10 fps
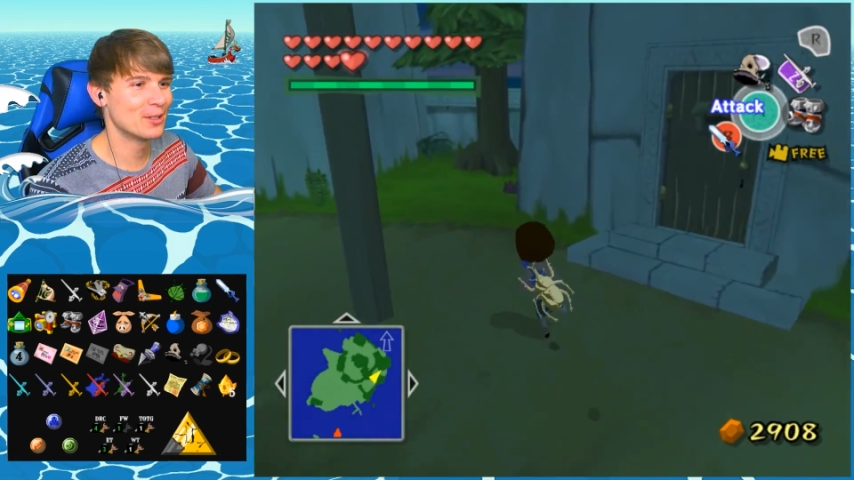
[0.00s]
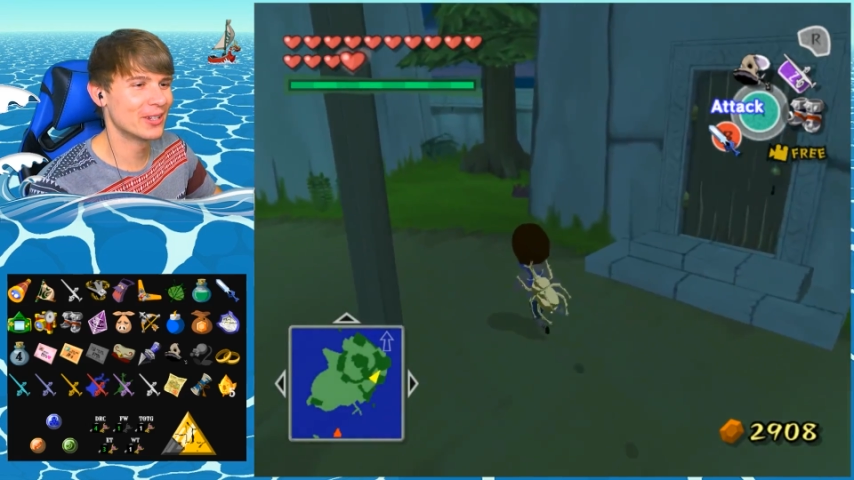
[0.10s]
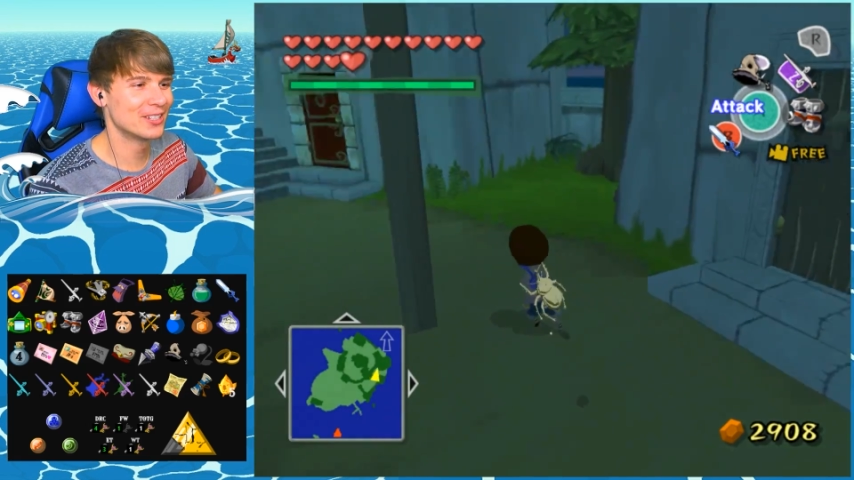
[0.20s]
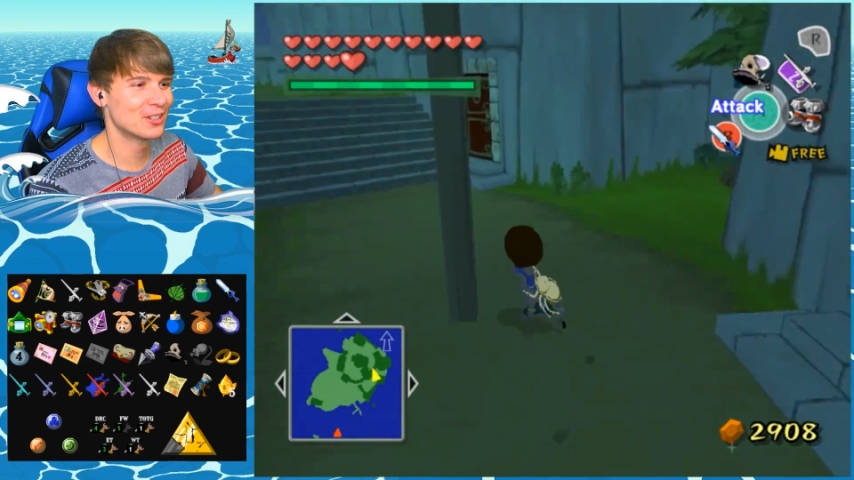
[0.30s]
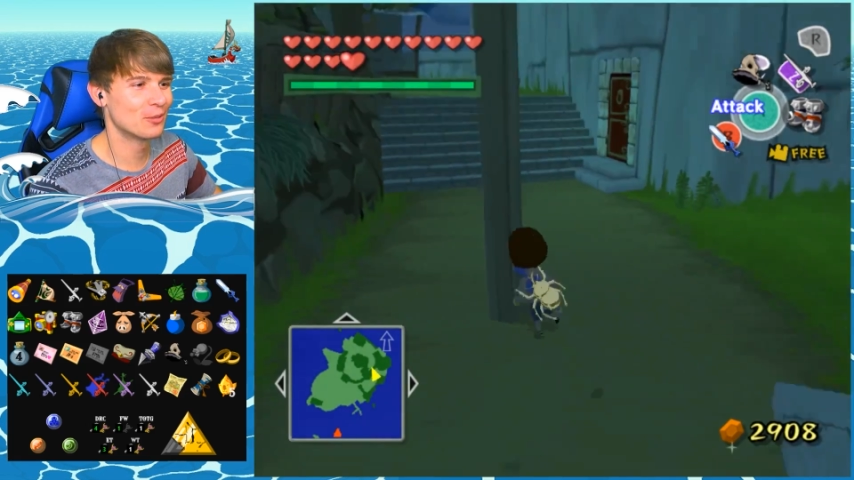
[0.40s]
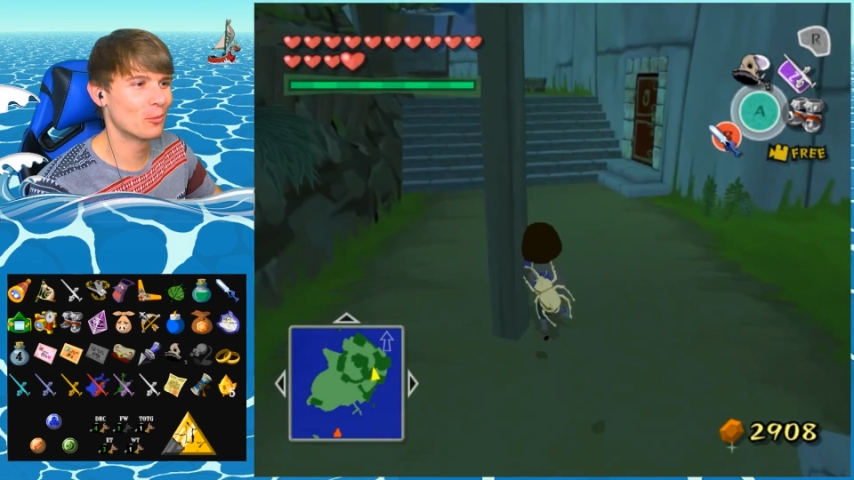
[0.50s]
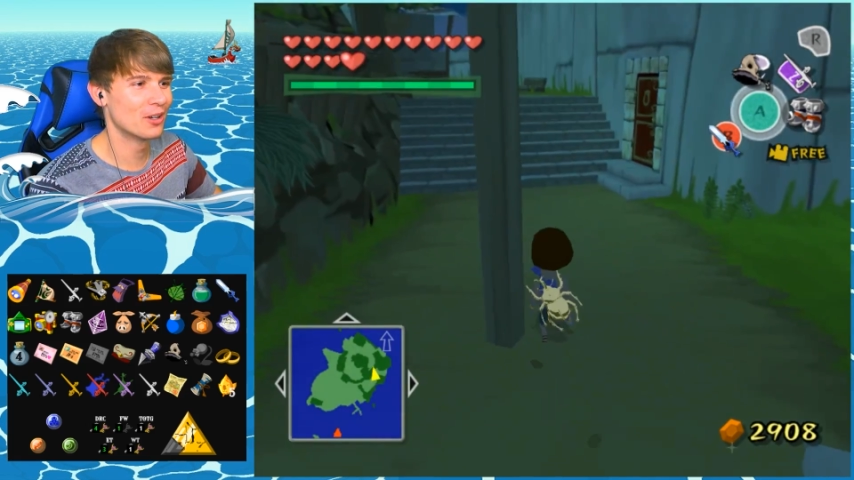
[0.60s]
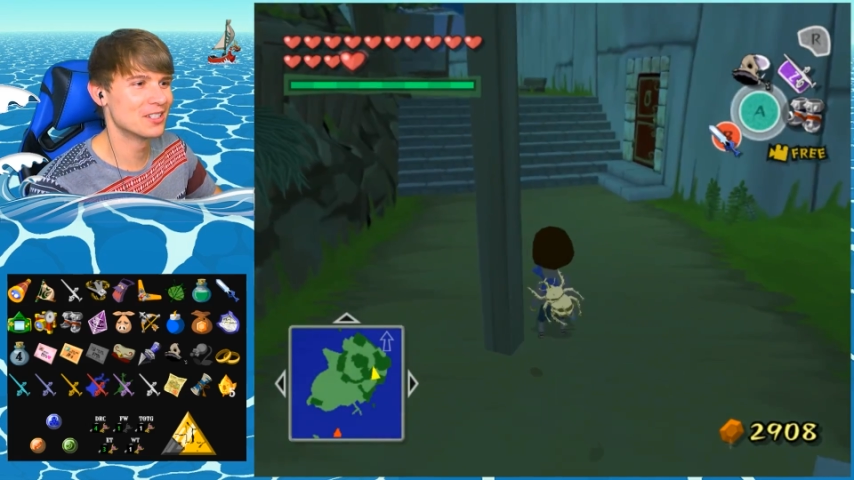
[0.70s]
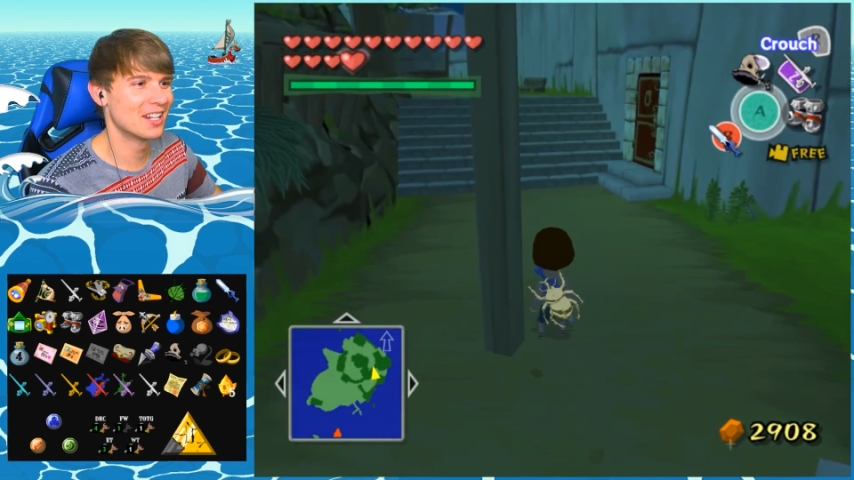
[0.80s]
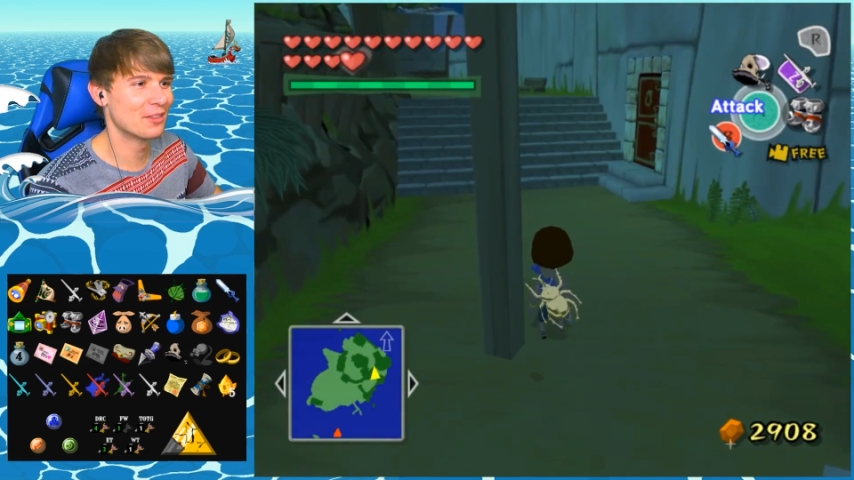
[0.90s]
You can turn
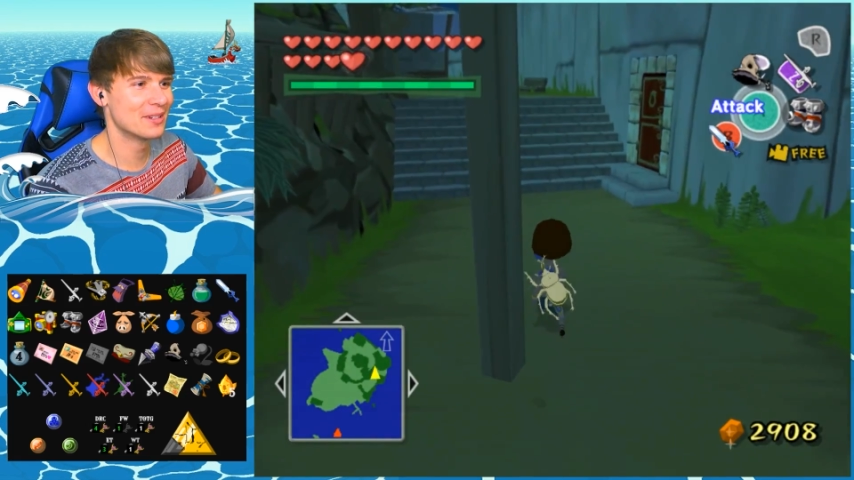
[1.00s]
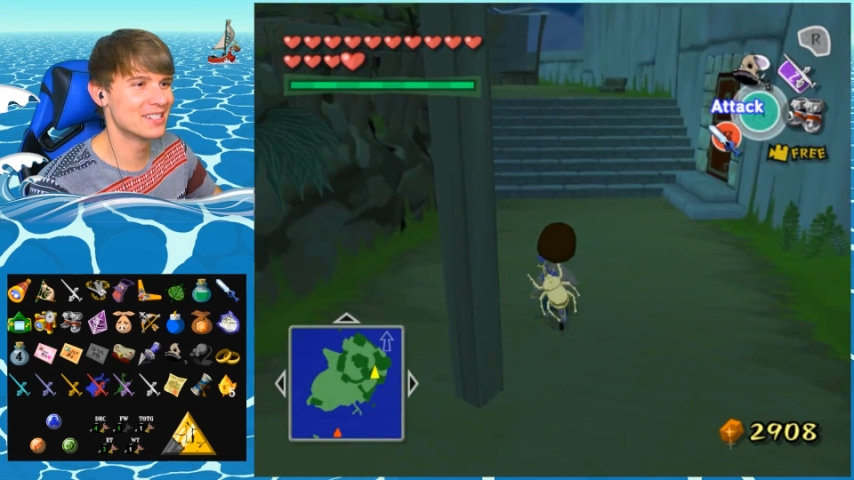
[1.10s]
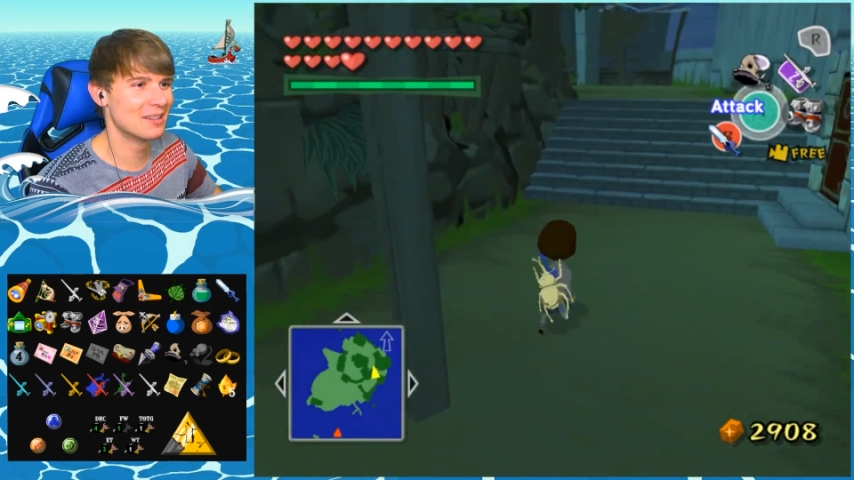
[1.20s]
words into 3